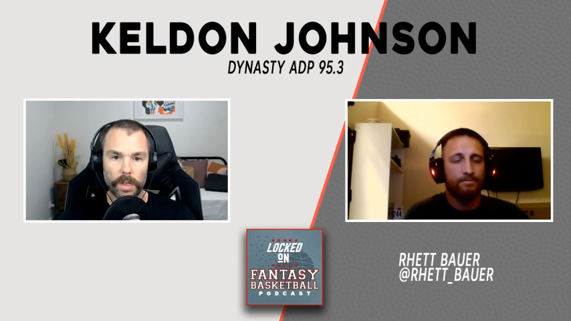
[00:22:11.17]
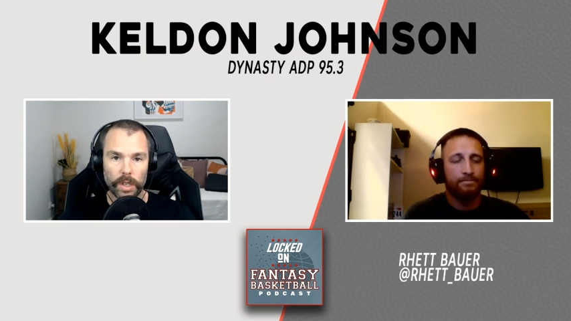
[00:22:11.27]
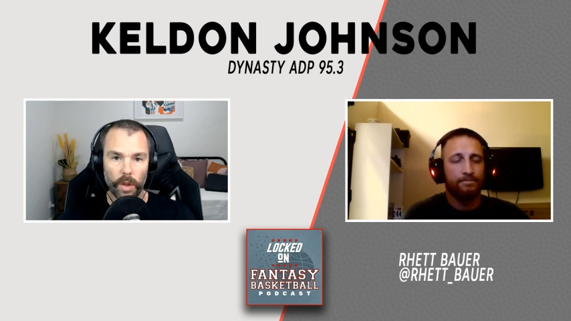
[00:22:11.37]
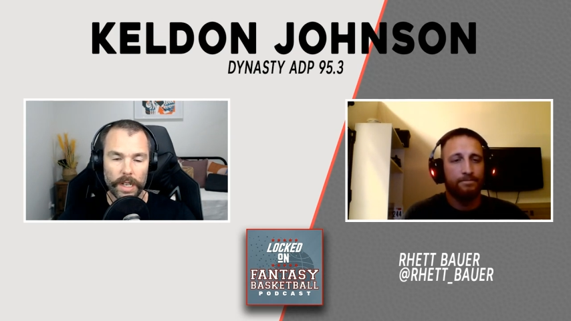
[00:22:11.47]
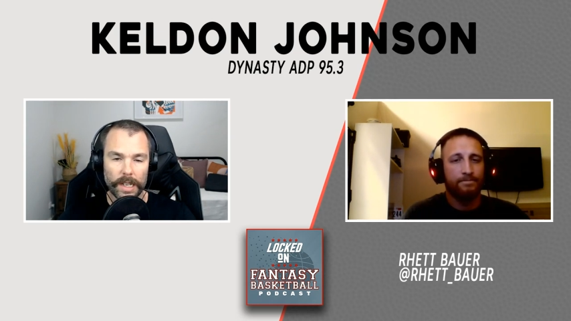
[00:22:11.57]

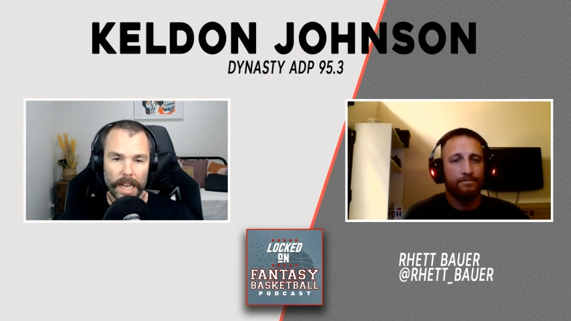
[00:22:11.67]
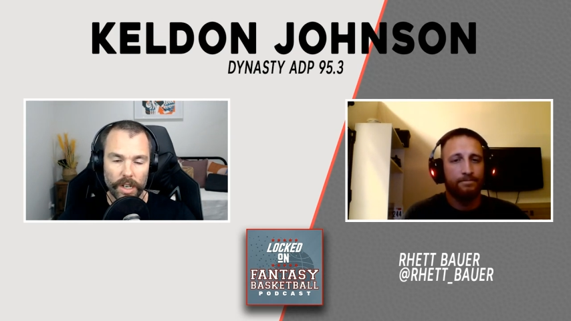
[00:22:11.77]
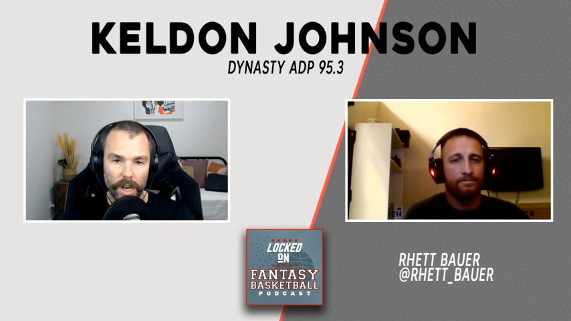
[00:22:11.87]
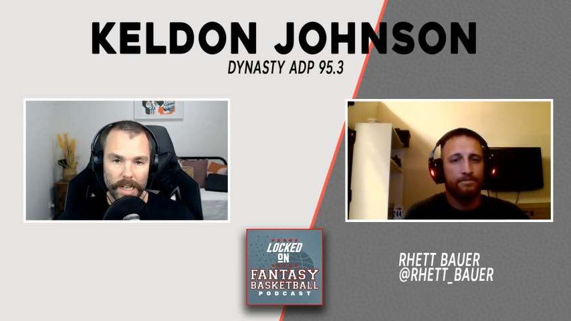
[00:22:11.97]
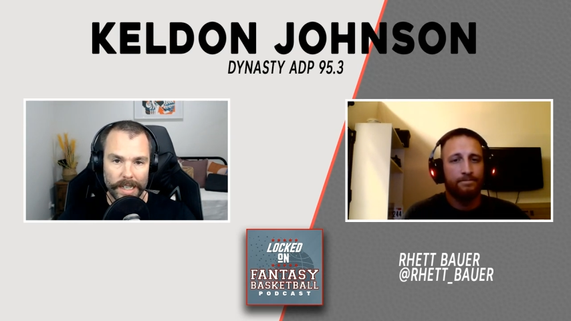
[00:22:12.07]
Speaker 1: So this
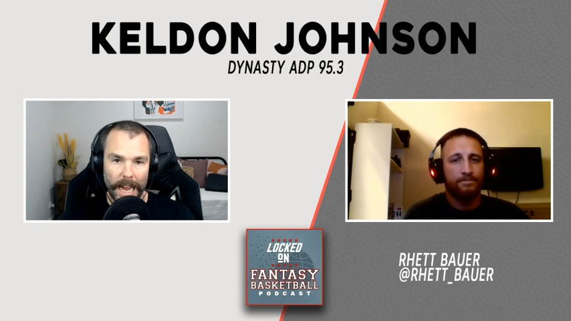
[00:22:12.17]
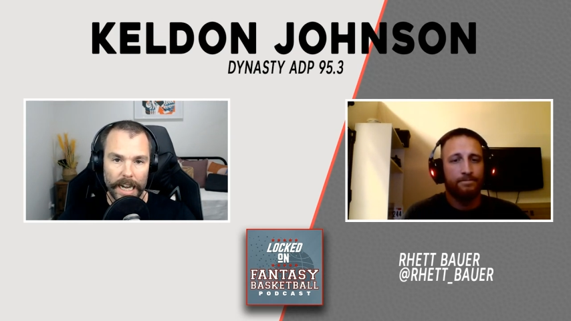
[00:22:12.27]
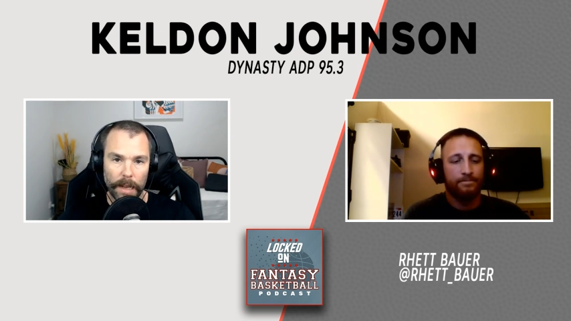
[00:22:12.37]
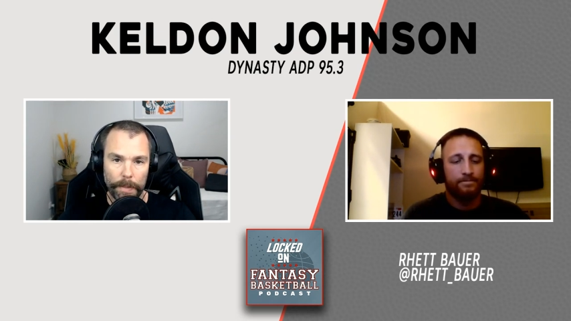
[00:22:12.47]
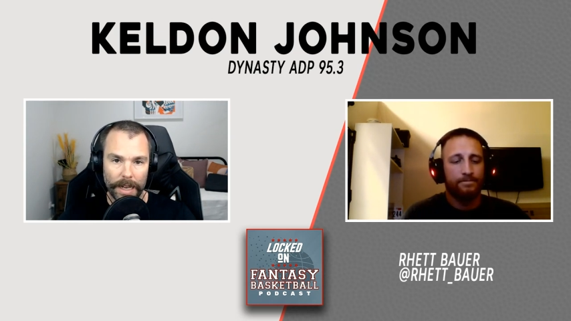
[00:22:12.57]
dynasty
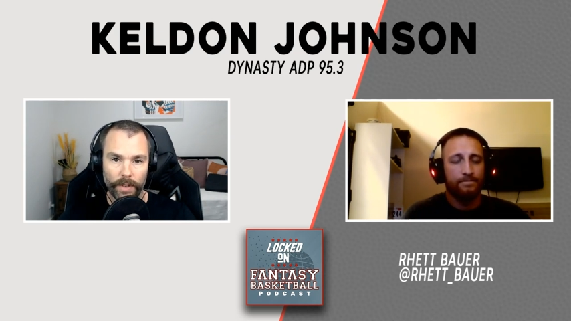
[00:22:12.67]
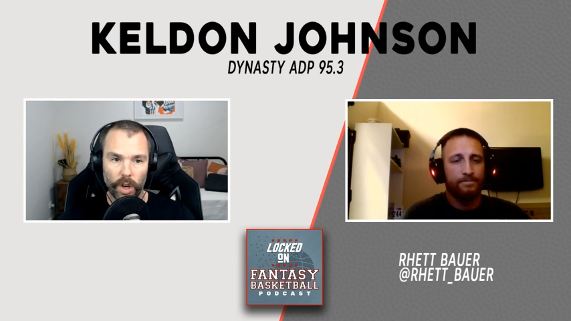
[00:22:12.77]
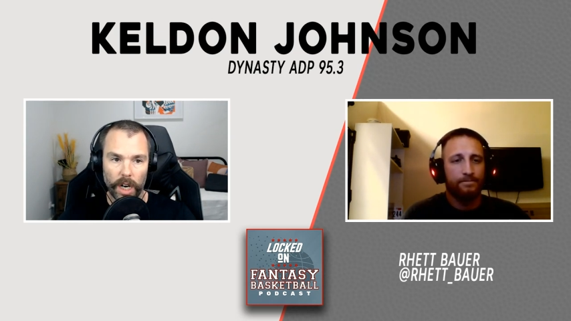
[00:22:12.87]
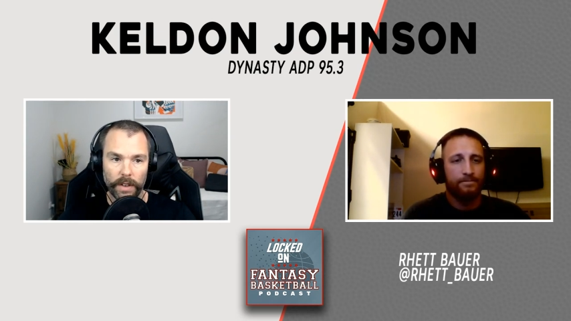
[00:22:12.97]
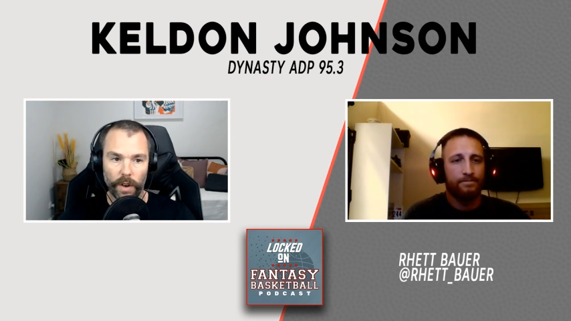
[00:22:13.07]
ADP of
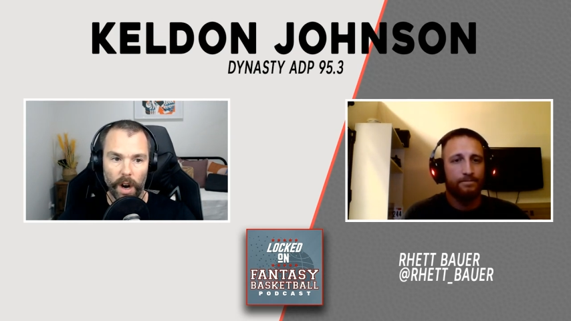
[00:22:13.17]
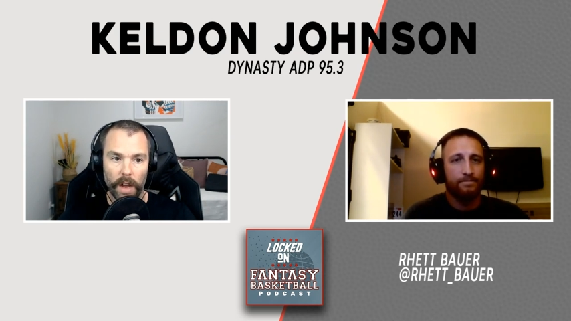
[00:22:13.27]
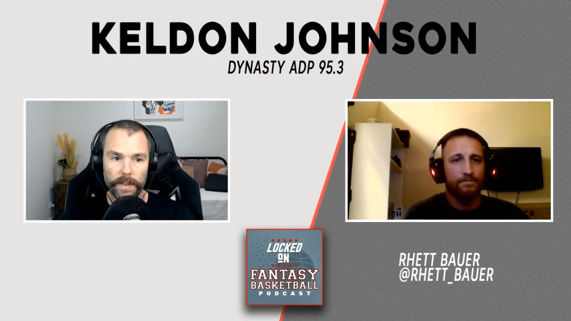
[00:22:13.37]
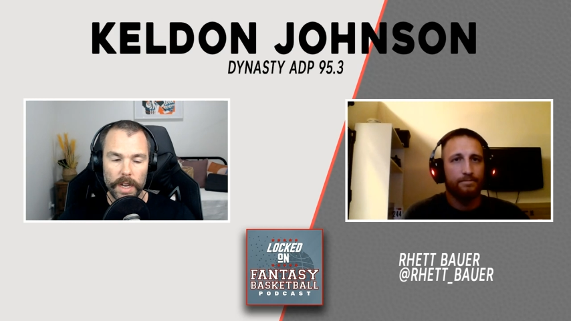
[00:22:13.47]
95,